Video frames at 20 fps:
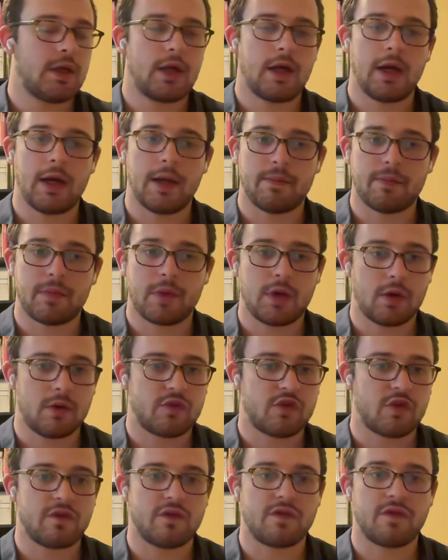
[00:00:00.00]

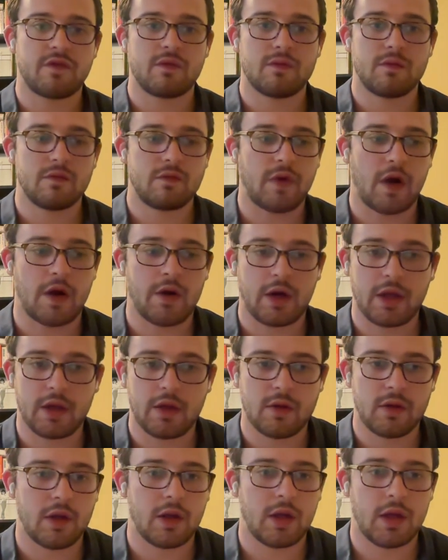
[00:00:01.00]
sort of
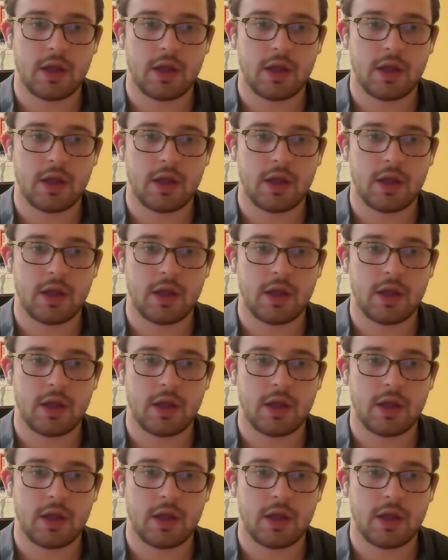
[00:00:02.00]
very,